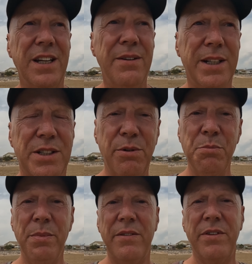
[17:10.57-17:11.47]
I had to
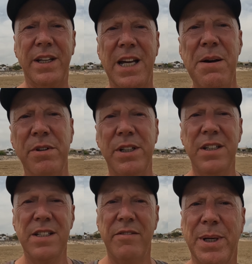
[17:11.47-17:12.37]
run back for the camera, I
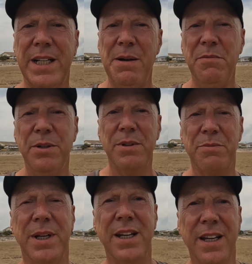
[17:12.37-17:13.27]
didn't have my camera
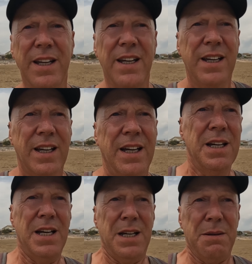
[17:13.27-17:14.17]
with me.
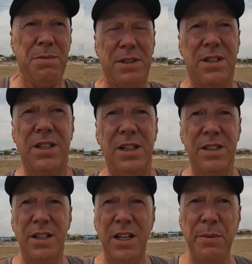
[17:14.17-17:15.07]
But
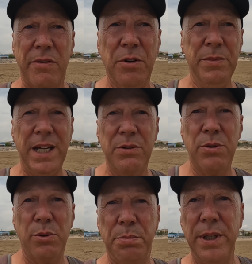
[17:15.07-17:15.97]
today we've come down
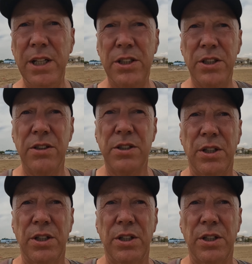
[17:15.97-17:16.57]
to a beach at